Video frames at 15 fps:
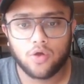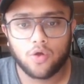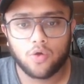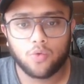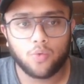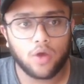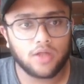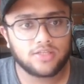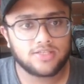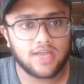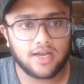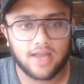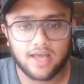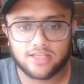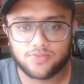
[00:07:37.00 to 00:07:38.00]
Once that
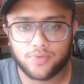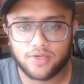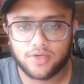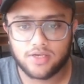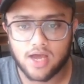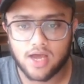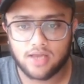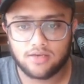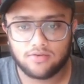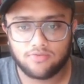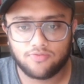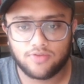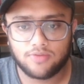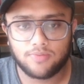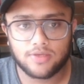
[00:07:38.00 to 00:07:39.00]
has been done,
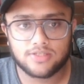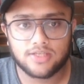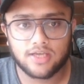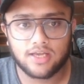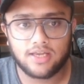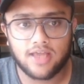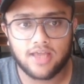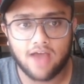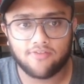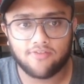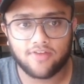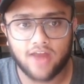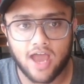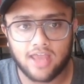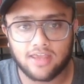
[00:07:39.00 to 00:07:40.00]
we basically have our
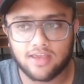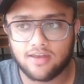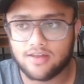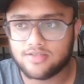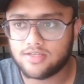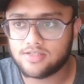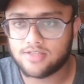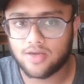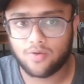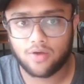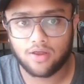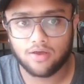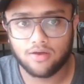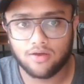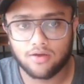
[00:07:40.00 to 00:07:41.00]
IK results out
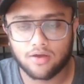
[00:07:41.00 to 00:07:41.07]
here.